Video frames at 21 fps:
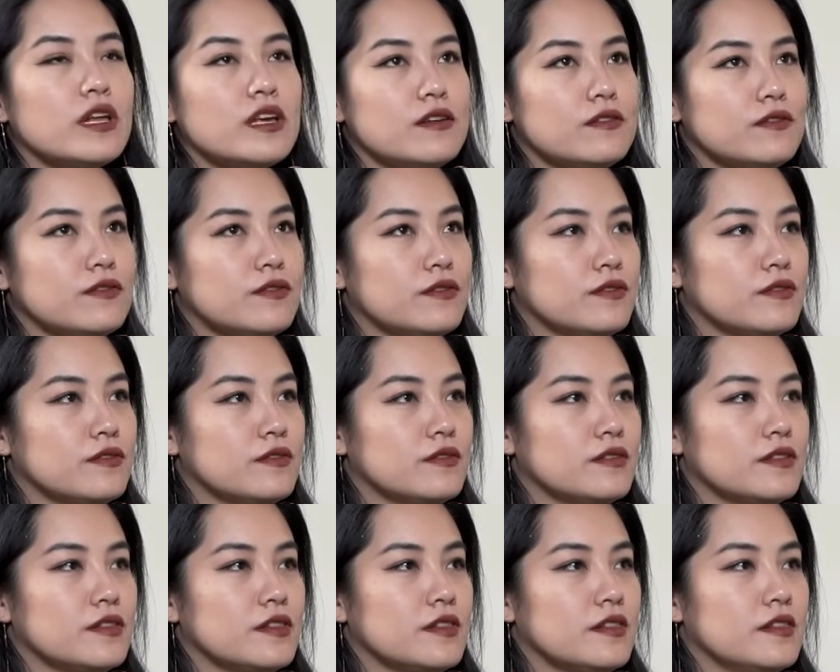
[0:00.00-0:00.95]
if
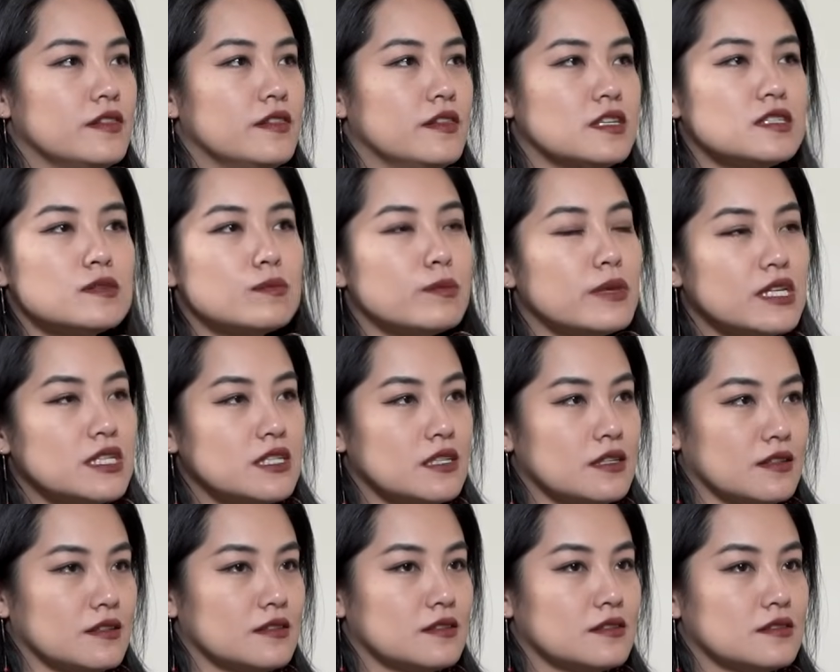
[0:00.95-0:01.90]
this
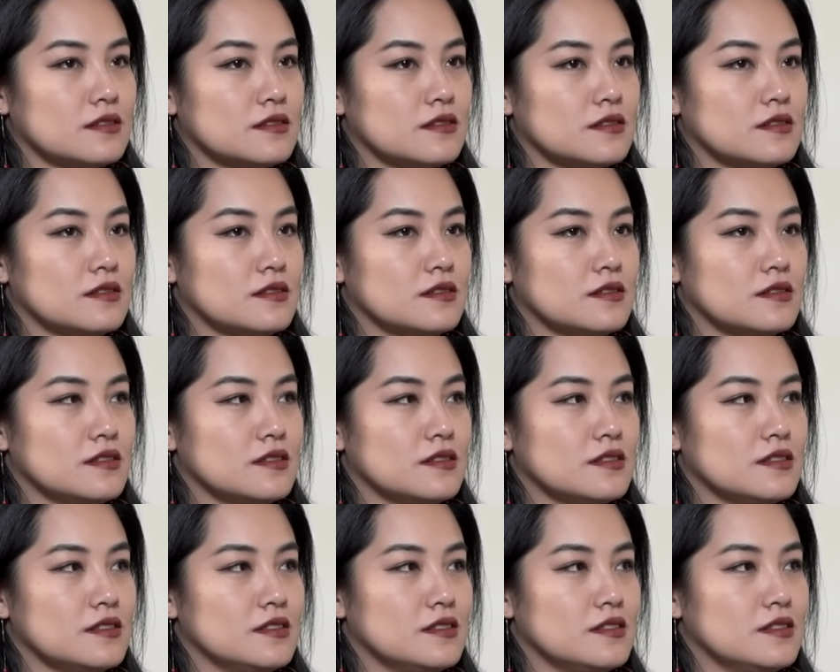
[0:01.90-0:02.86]
meeting
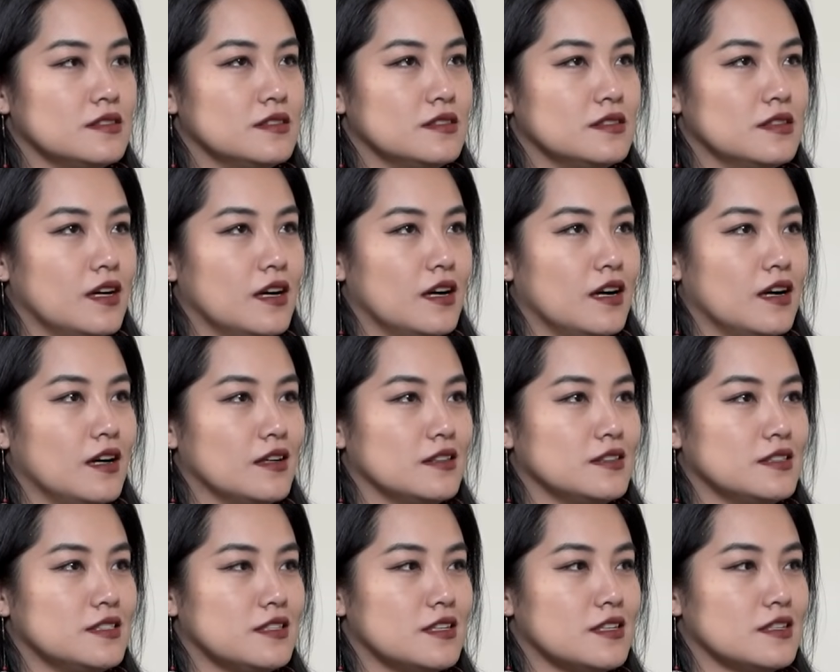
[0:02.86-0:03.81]

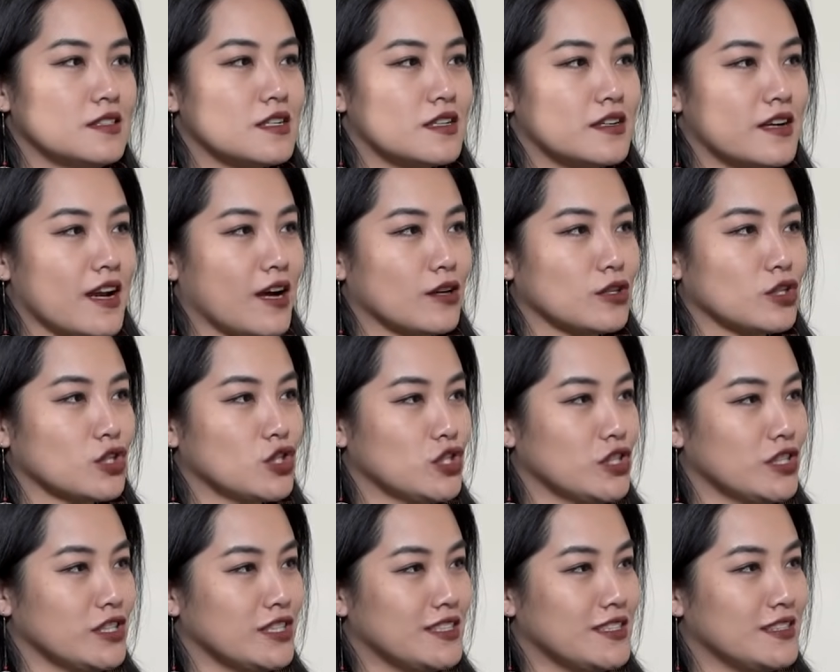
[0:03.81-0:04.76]
didn't turn out
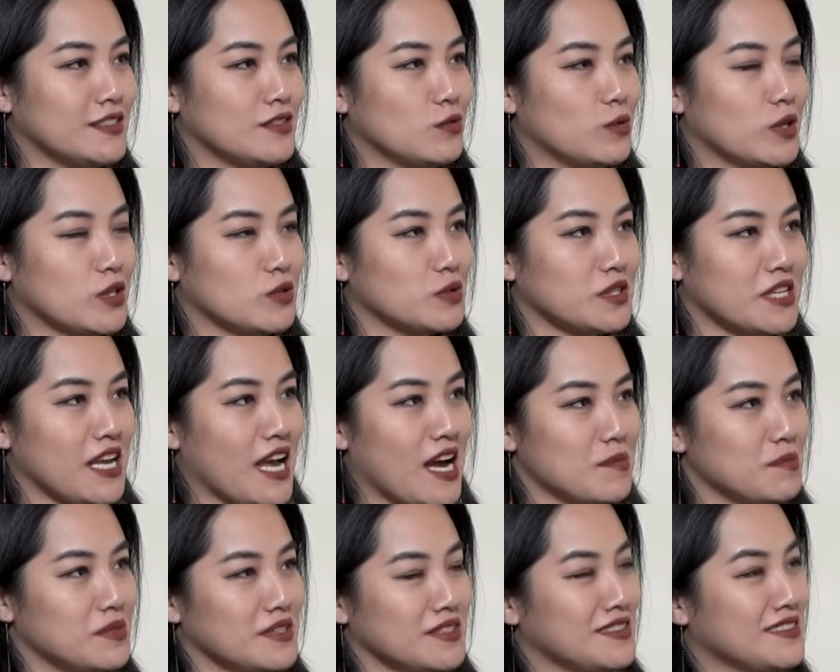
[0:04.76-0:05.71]
good? What would
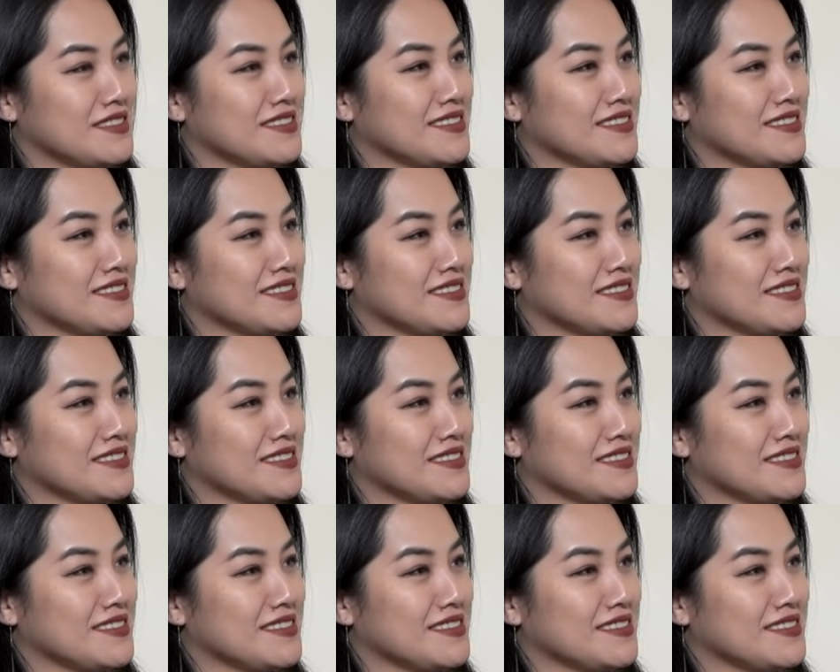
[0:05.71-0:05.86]
happen?